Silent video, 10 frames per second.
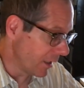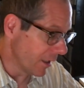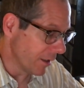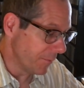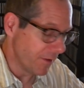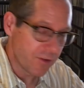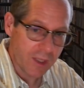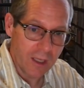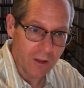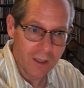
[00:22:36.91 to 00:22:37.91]
the
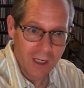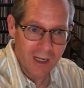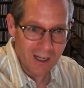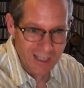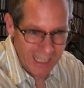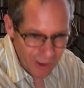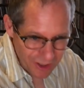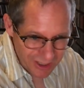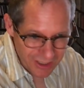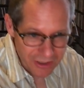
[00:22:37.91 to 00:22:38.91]
scale, are now a
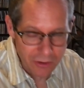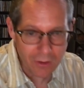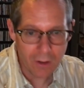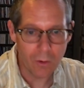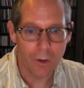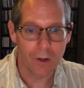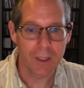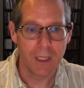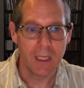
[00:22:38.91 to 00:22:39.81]
little lowered,